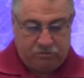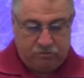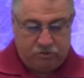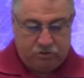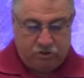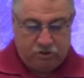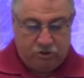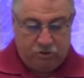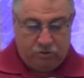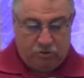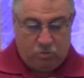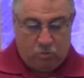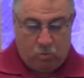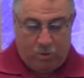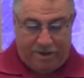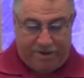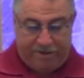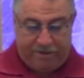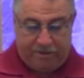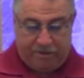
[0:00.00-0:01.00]
June
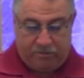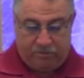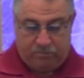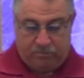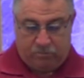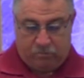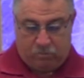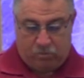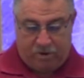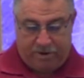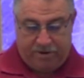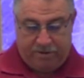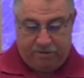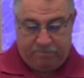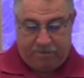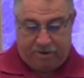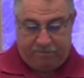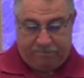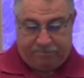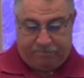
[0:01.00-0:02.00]
wedding
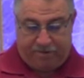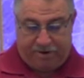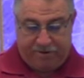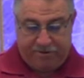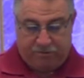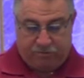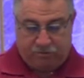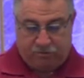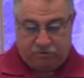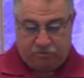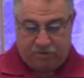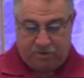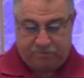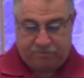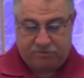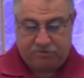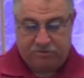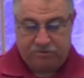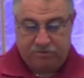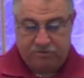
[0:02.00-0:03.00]
running my final
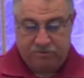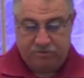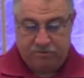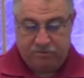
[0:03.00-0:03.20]
trips